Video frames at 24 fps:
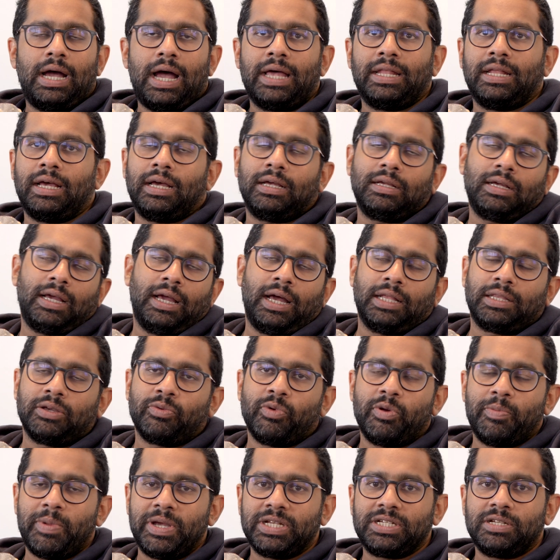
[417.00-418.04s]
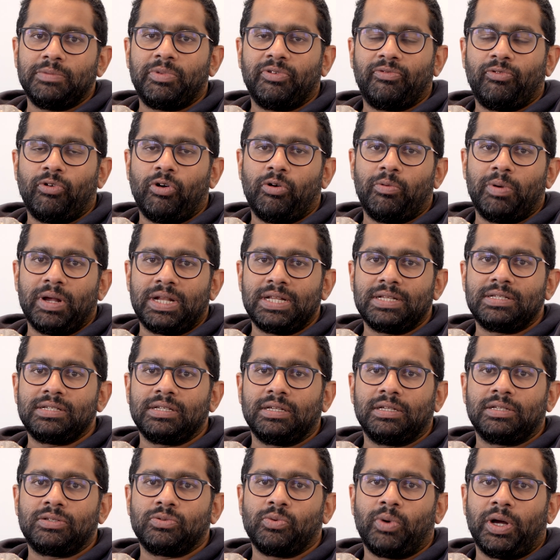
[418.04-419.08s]
I think we mentioned before, but
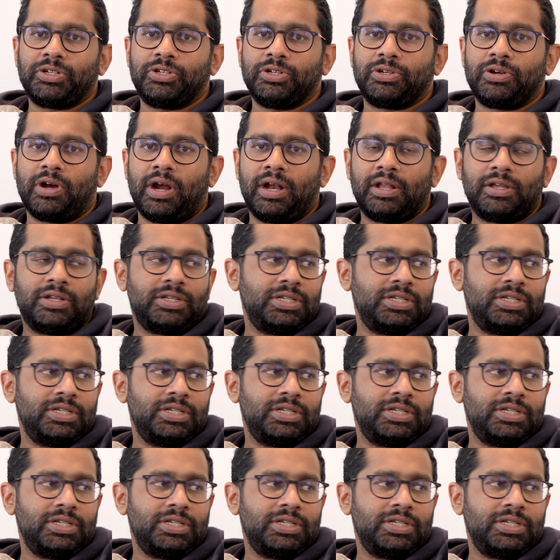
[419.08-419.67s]
it's what you're trying to